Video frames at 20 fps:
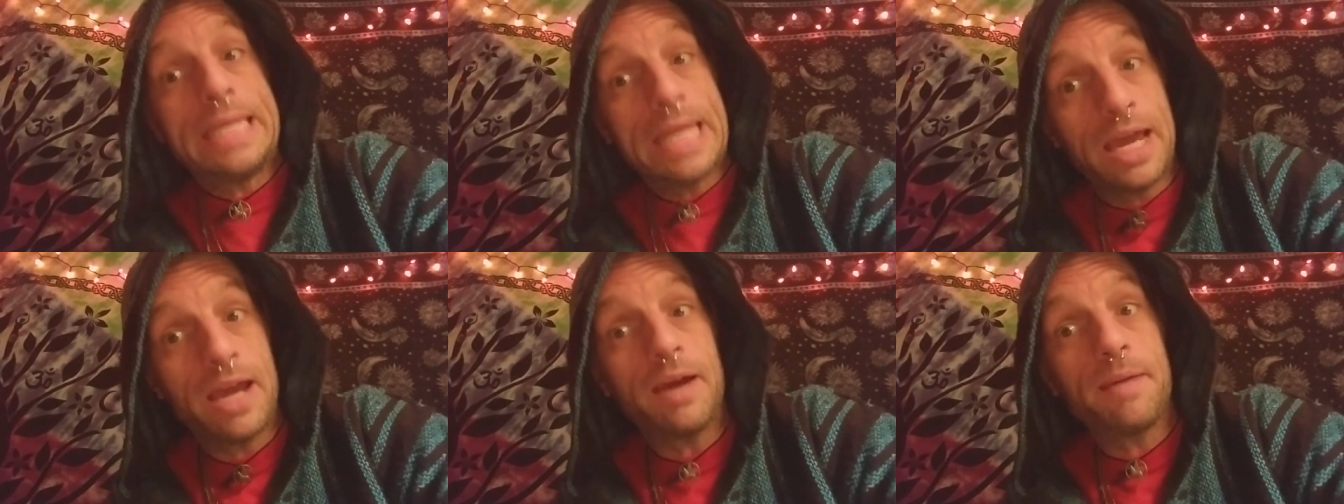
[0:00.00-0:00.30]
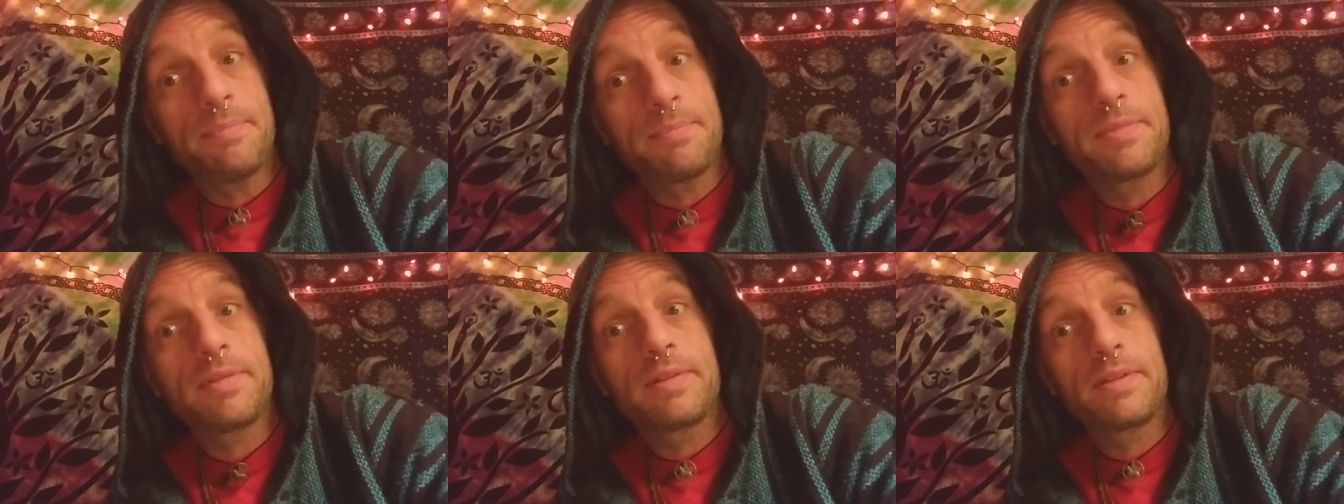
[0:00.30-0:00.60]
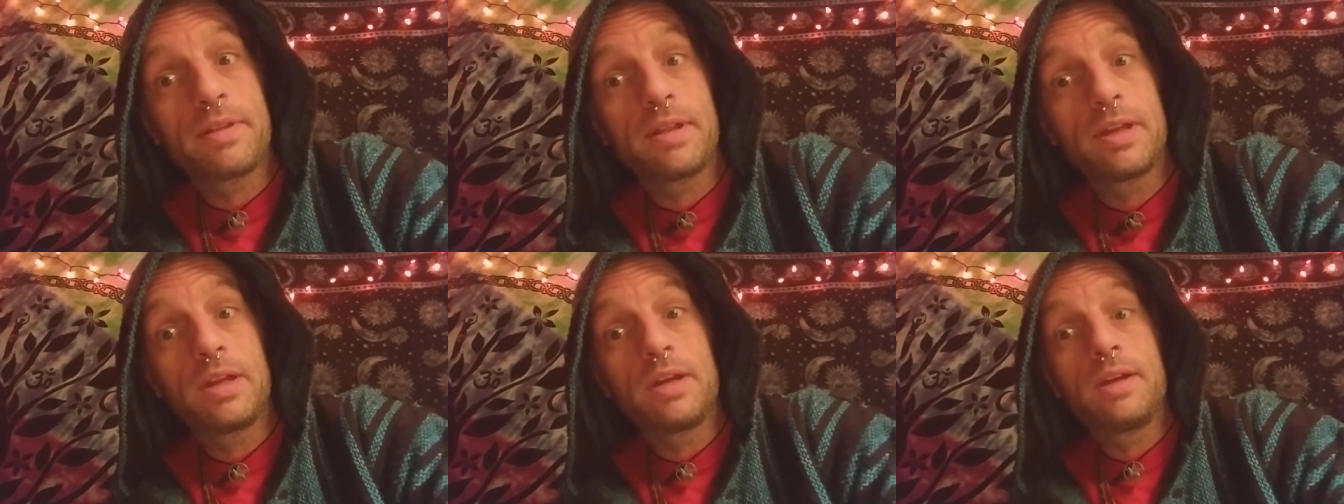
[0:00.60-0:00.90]

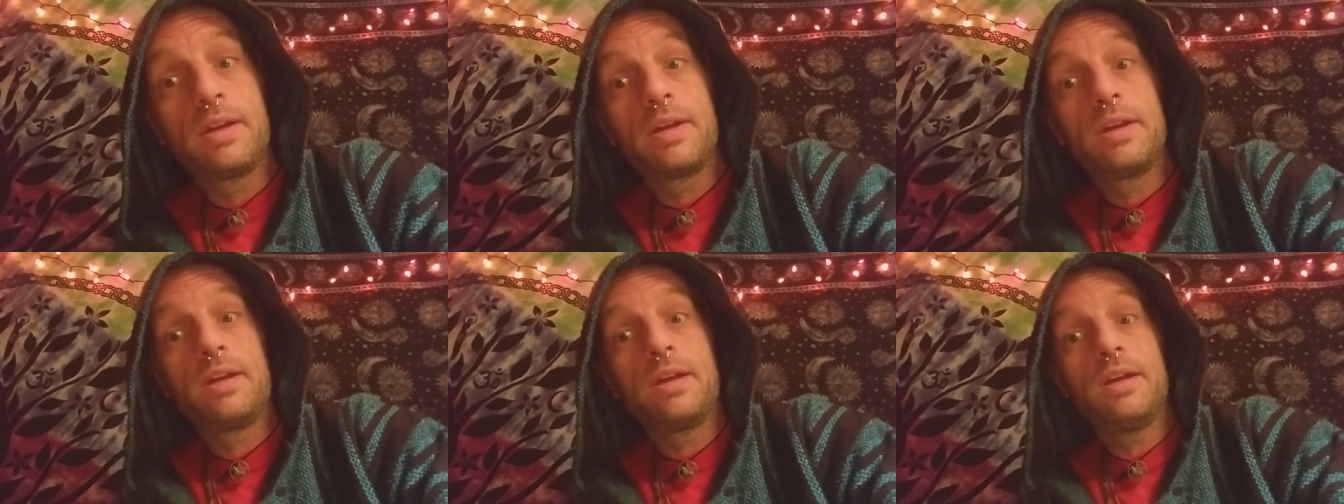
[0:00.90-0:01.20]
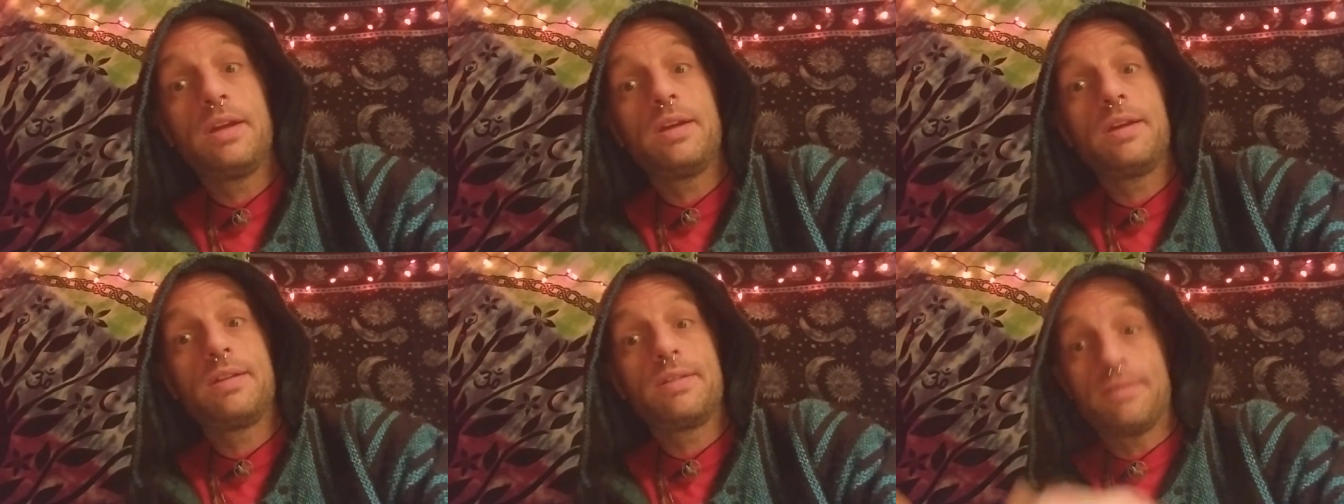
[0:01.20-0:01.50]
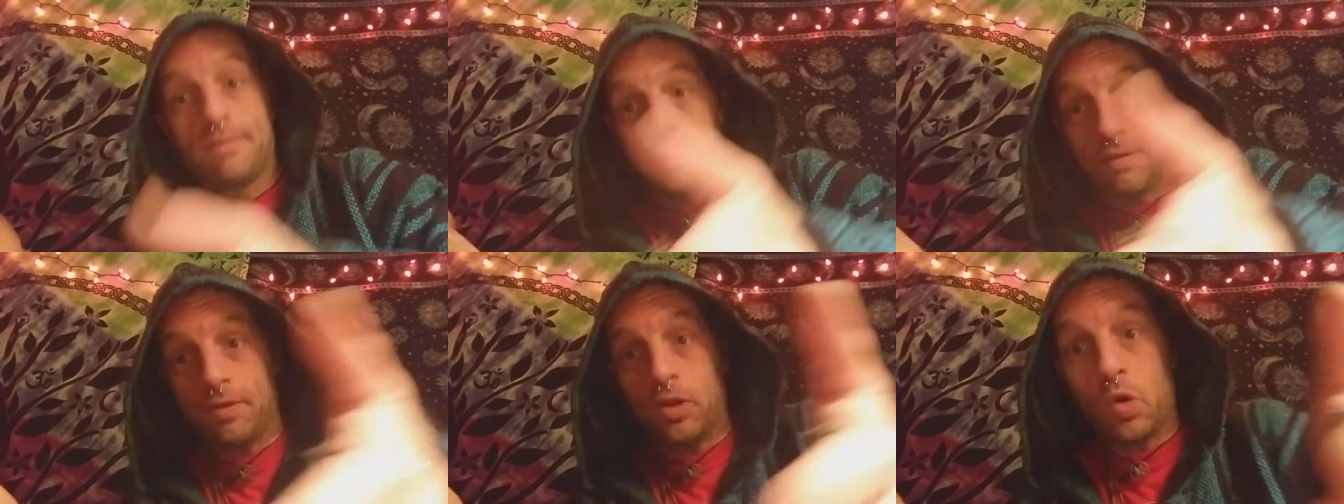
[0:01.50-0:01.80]
depth
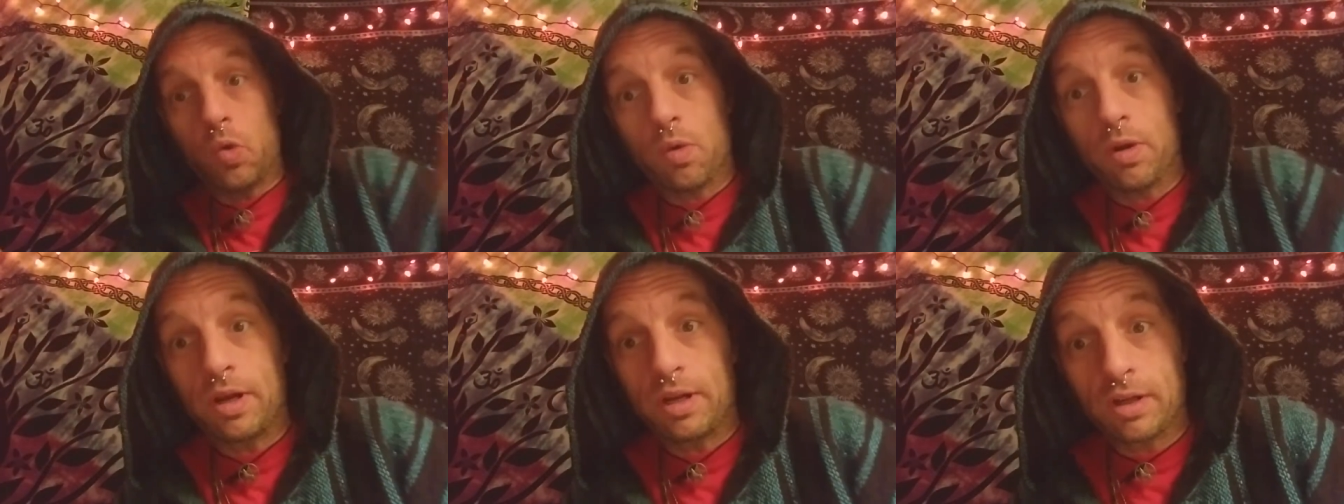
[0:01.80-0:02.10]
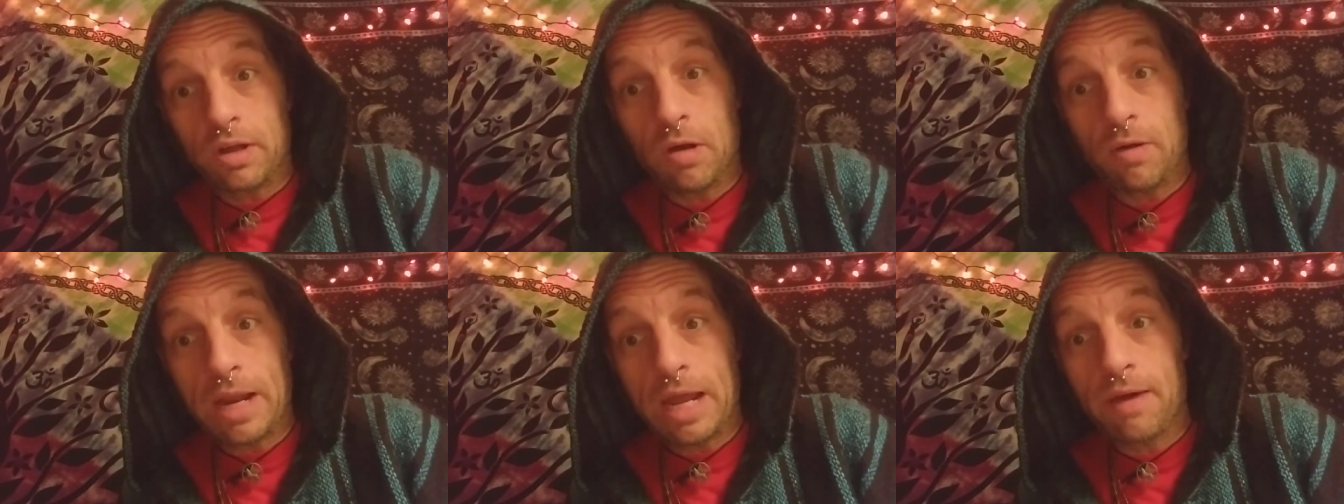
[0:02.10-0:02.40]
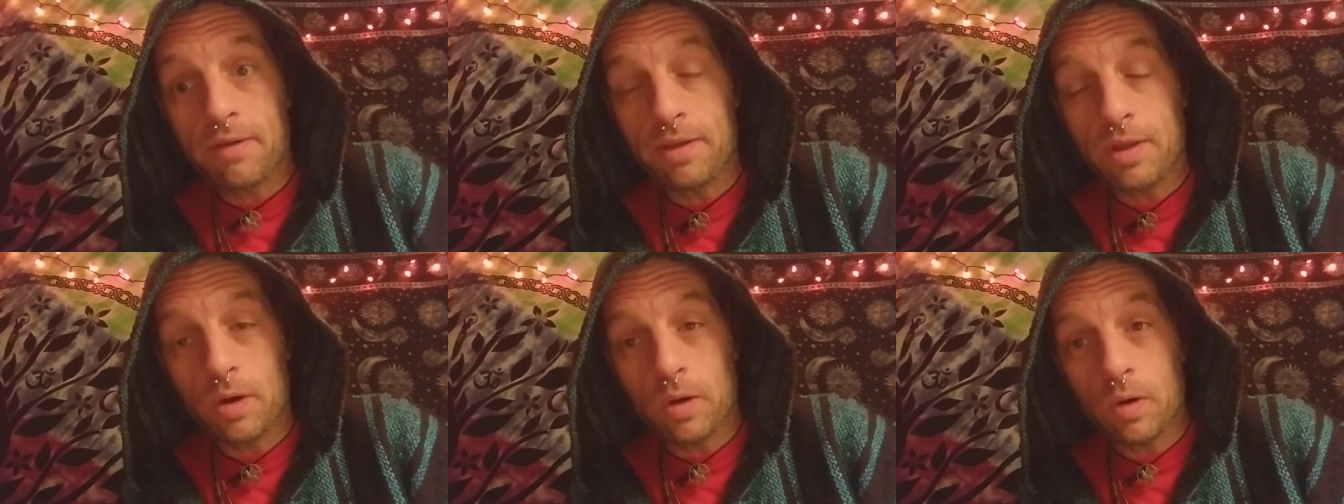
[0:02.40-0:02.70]
if you want to go
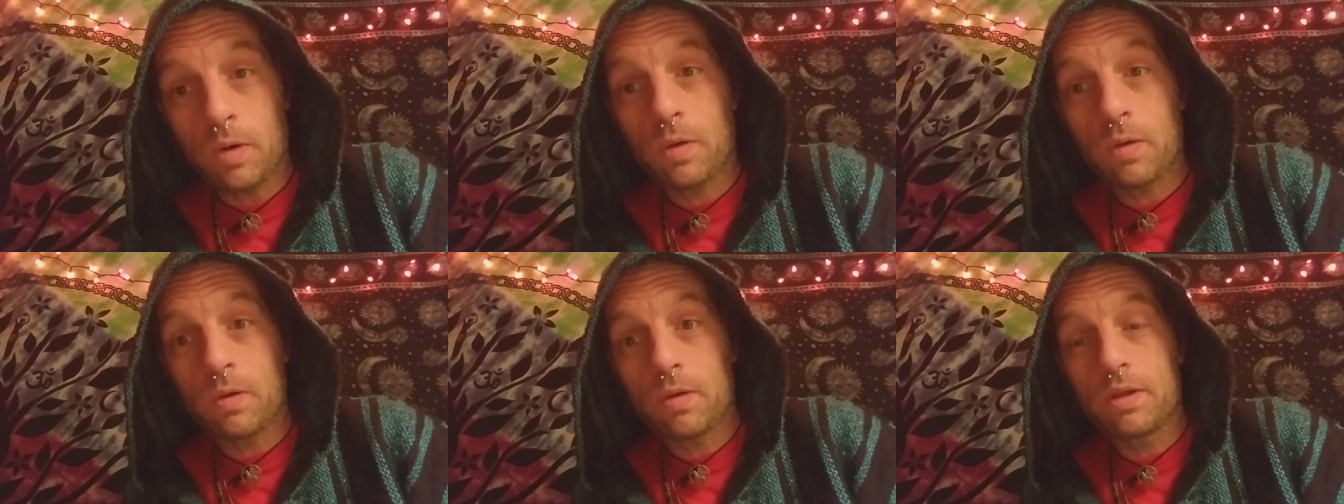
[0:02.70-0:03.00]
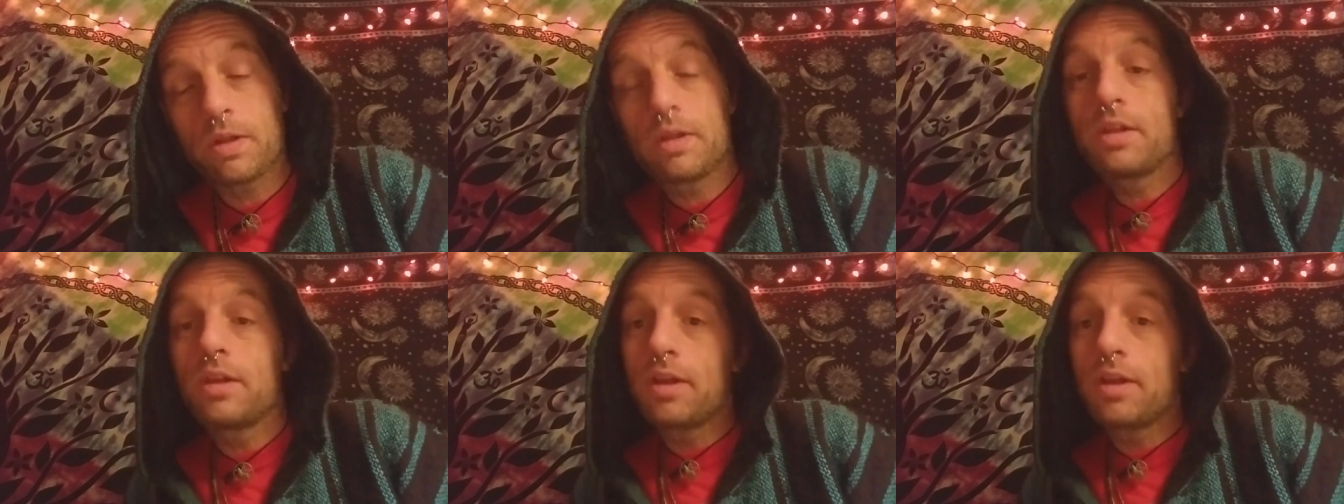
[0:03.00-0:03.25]
down the hall.